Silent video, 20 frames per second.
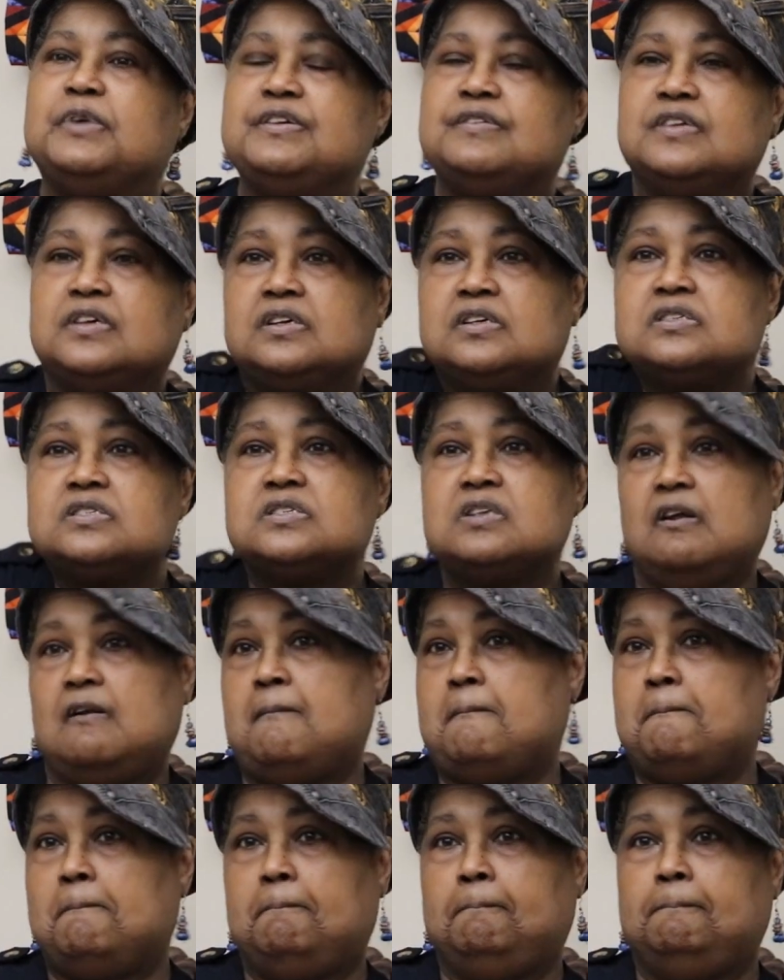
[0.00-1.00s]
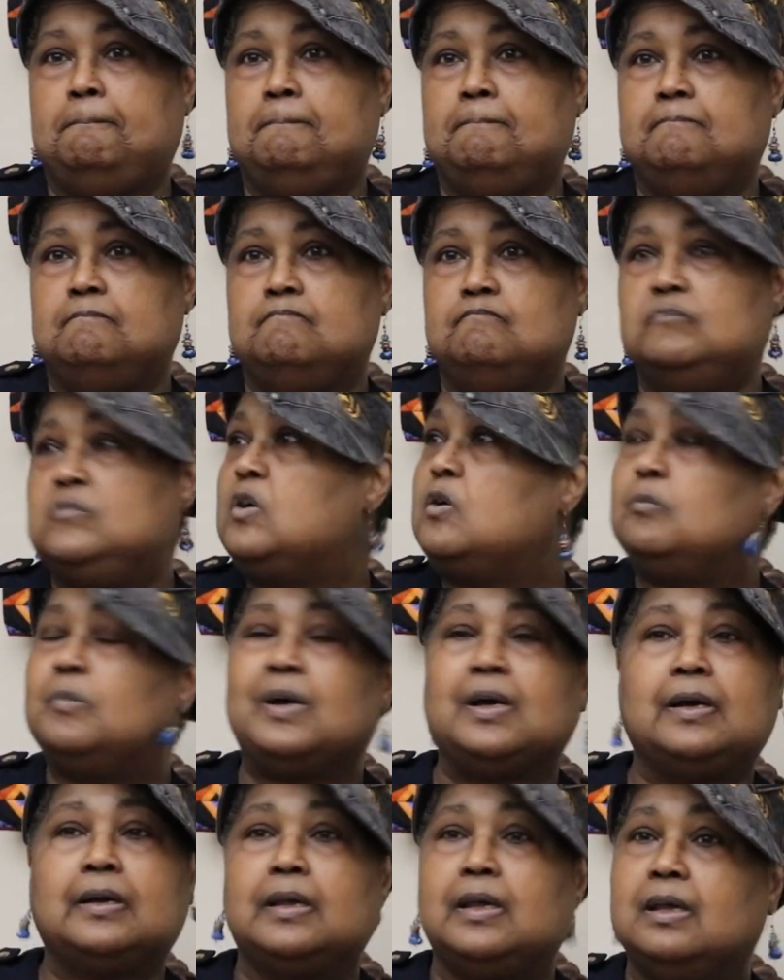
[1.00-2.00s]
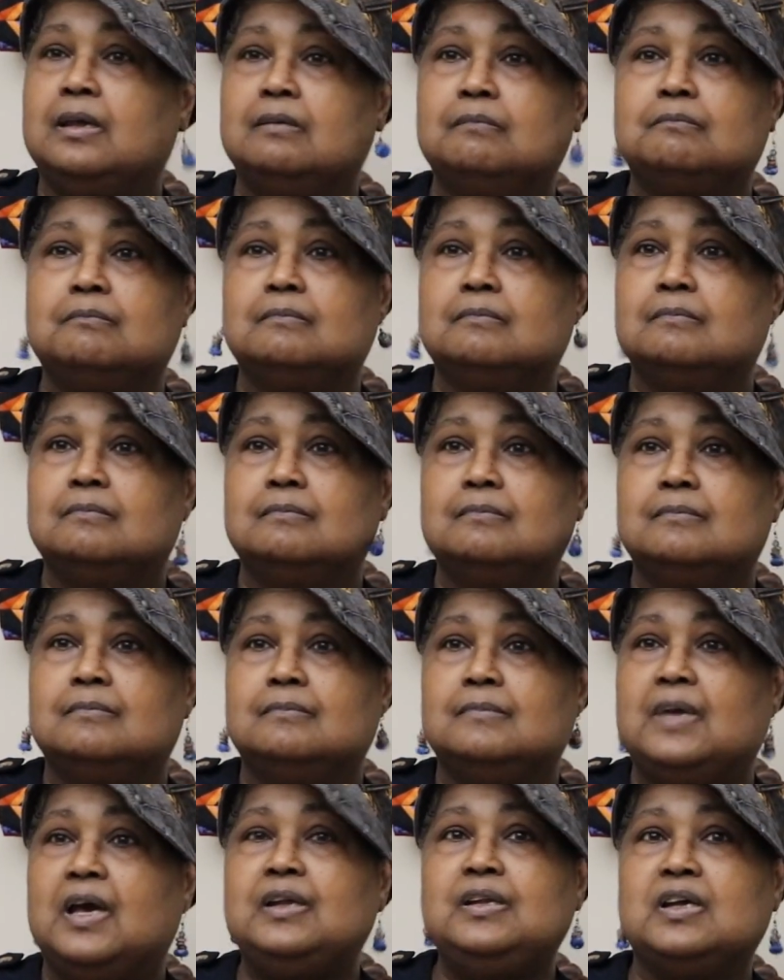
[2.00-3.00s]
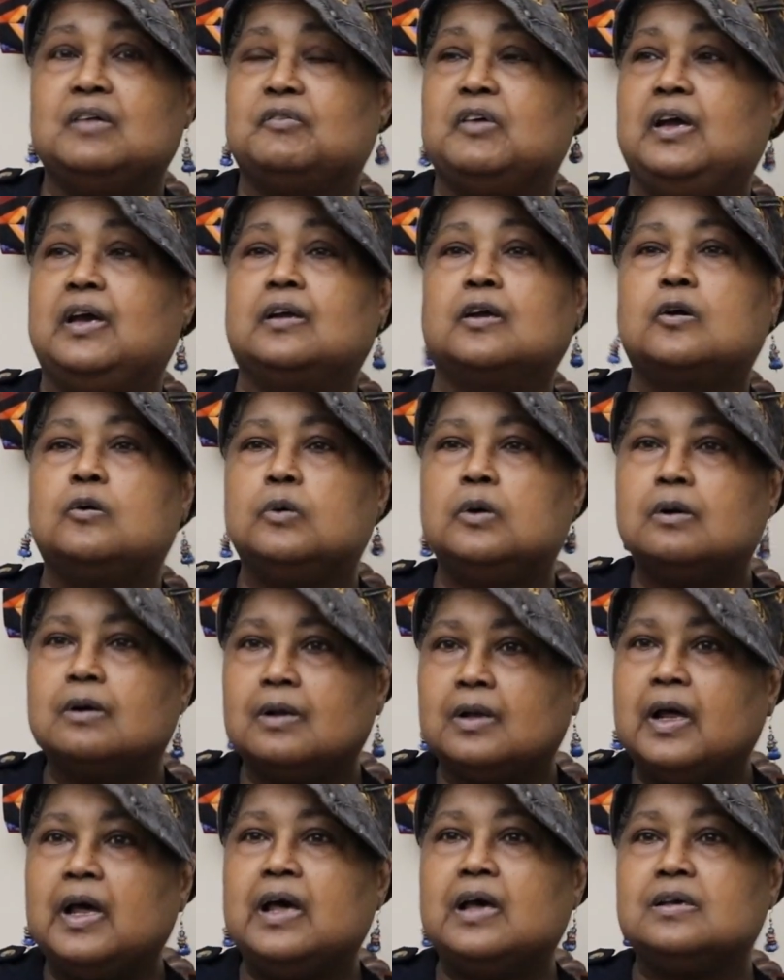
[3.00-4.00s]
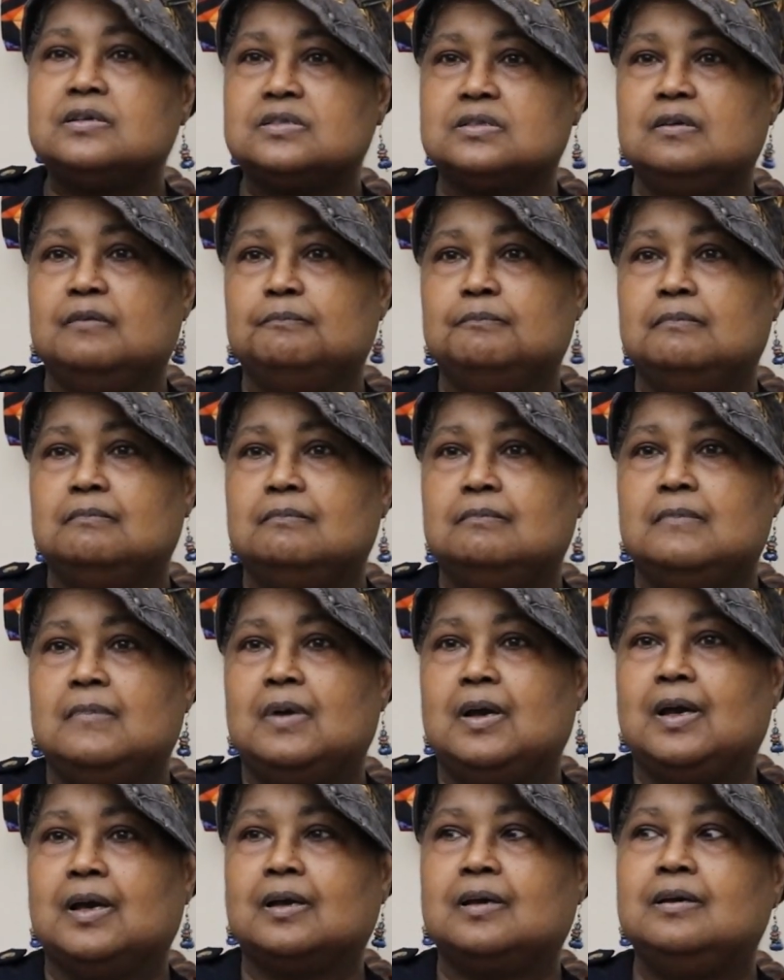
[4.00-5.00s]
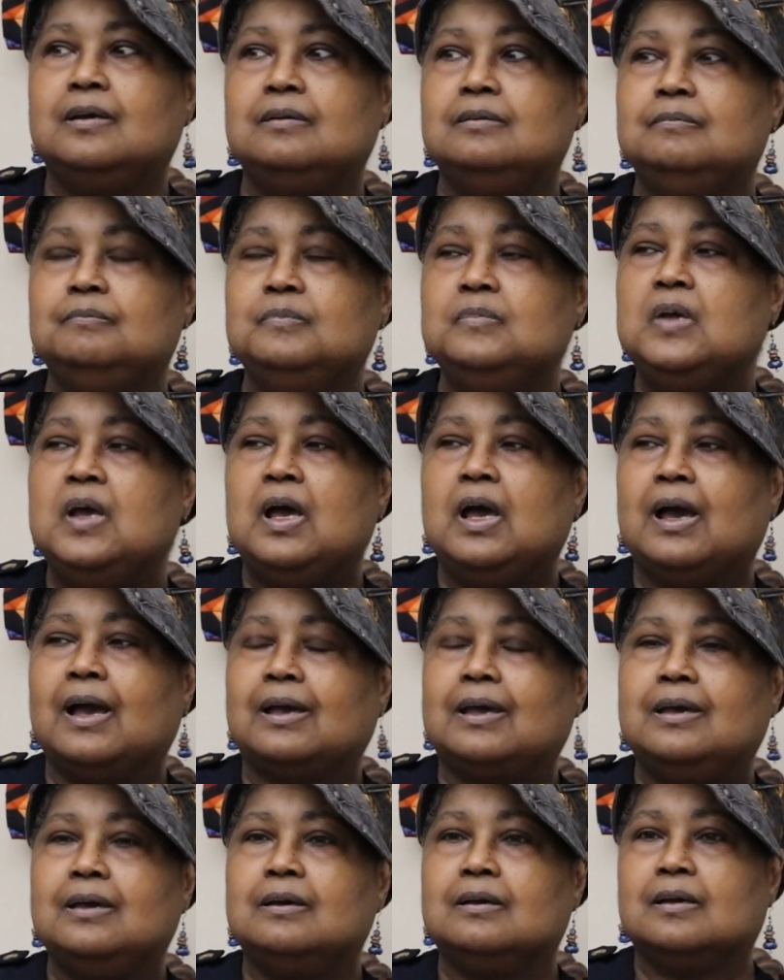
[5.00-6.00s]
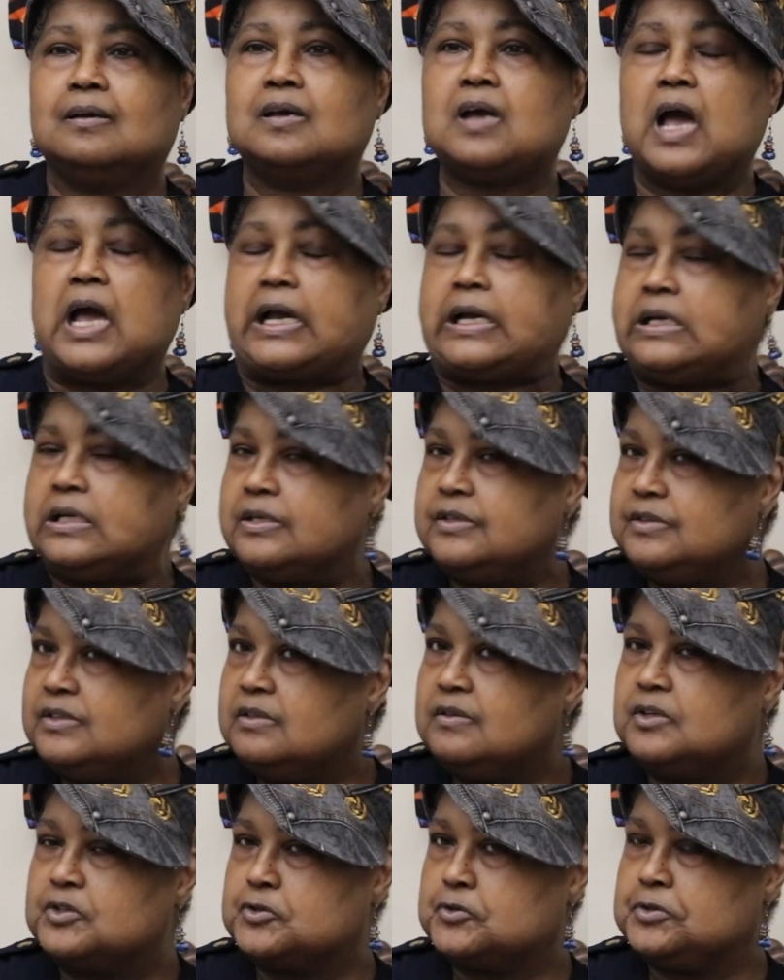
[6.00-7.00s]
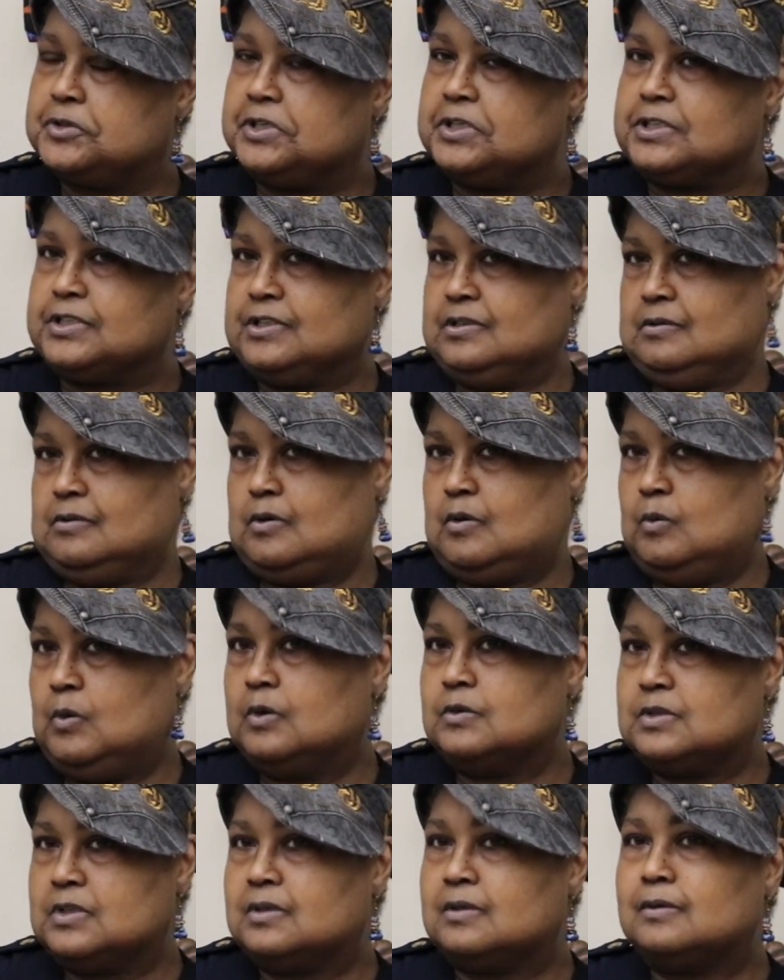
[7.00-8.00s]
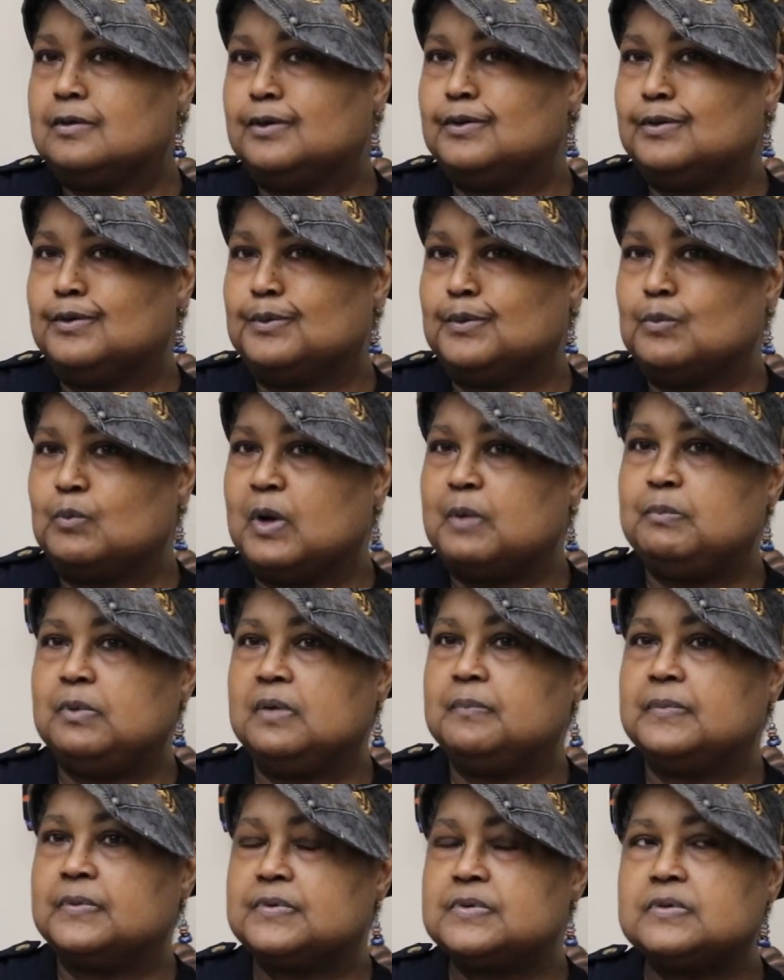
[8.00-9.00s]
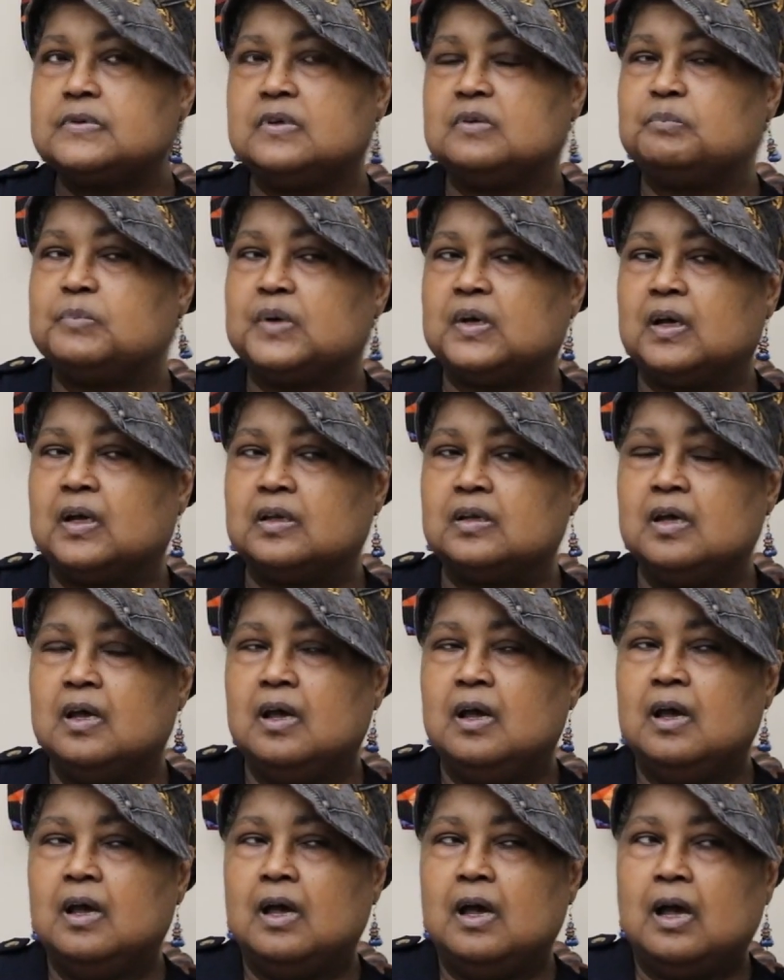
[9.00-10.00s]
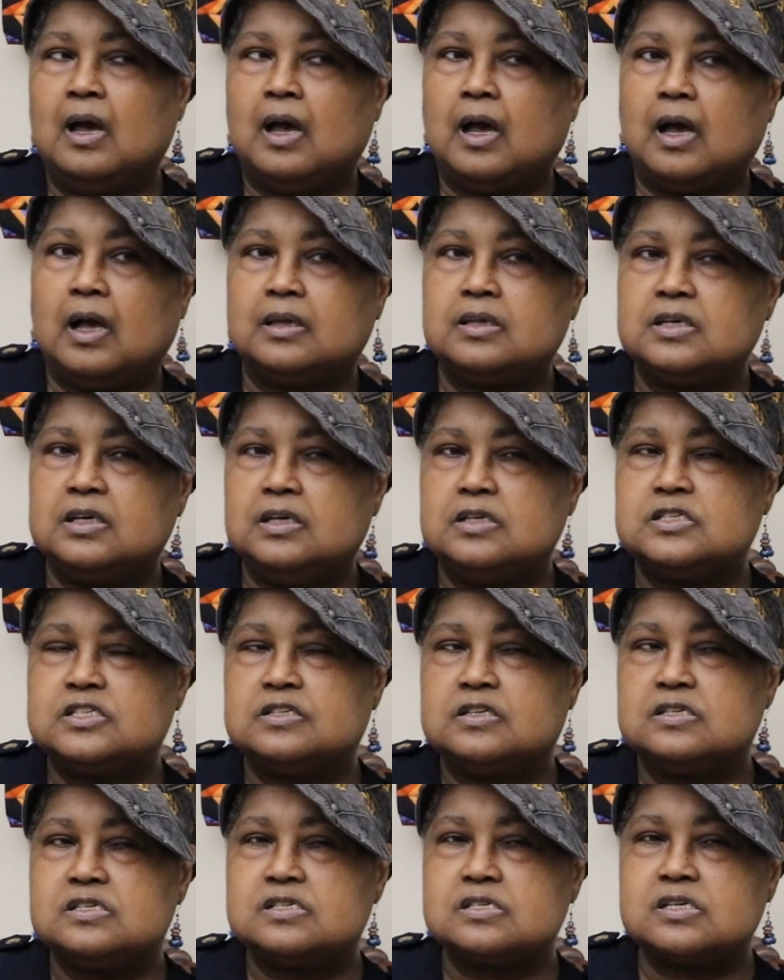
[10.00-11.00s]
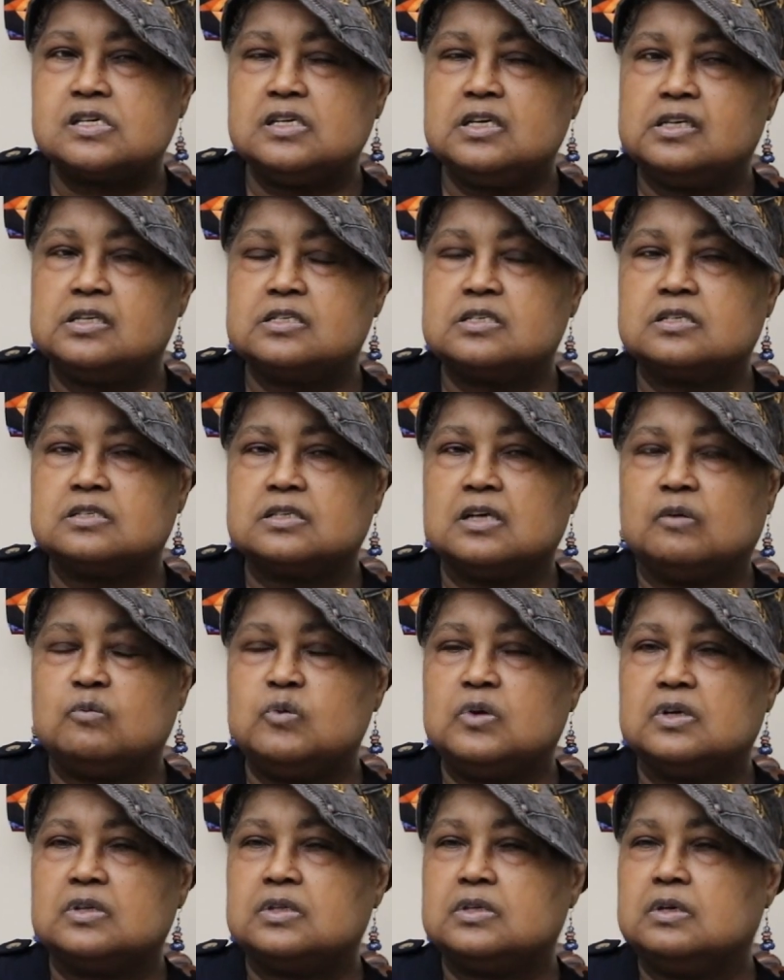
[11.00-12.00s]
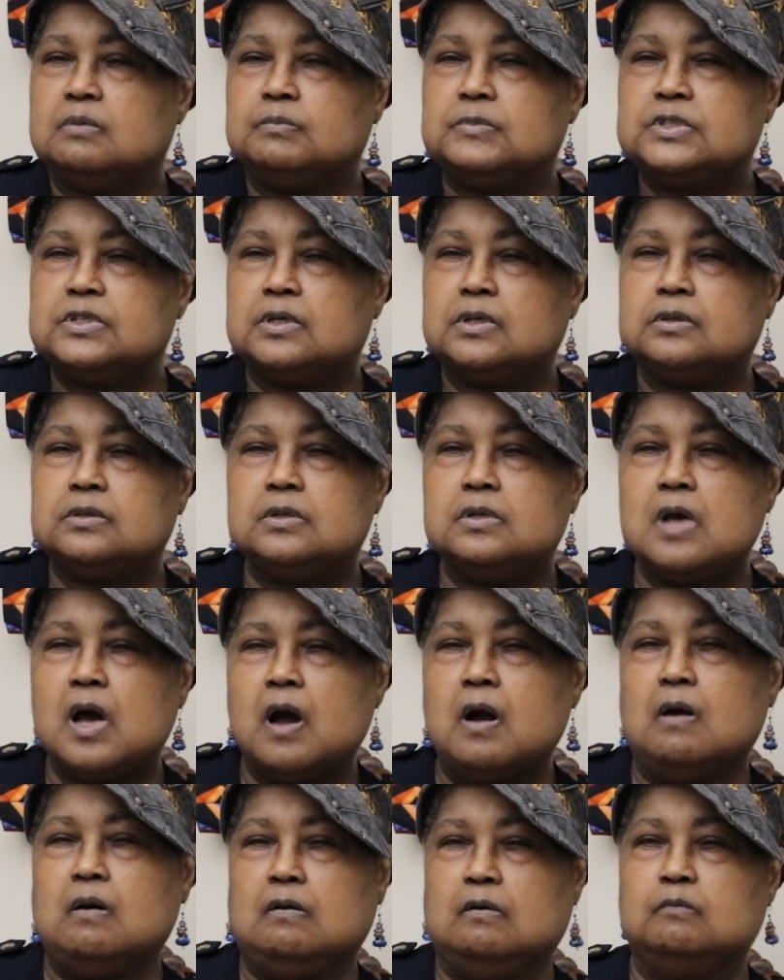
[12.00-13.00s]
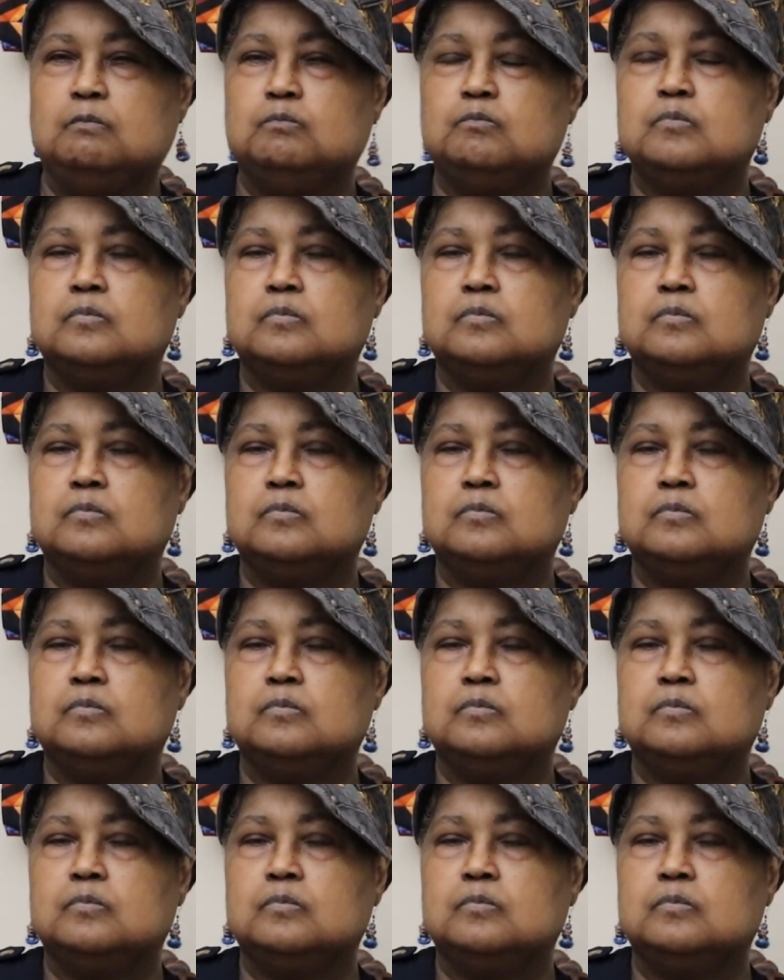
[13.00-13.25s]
me this? Nobody. I never had a quilt class. I couldn't, I, could, I couldn't do the traditional quilting, you know, the way people do it, but I teach these kids because I want them to know.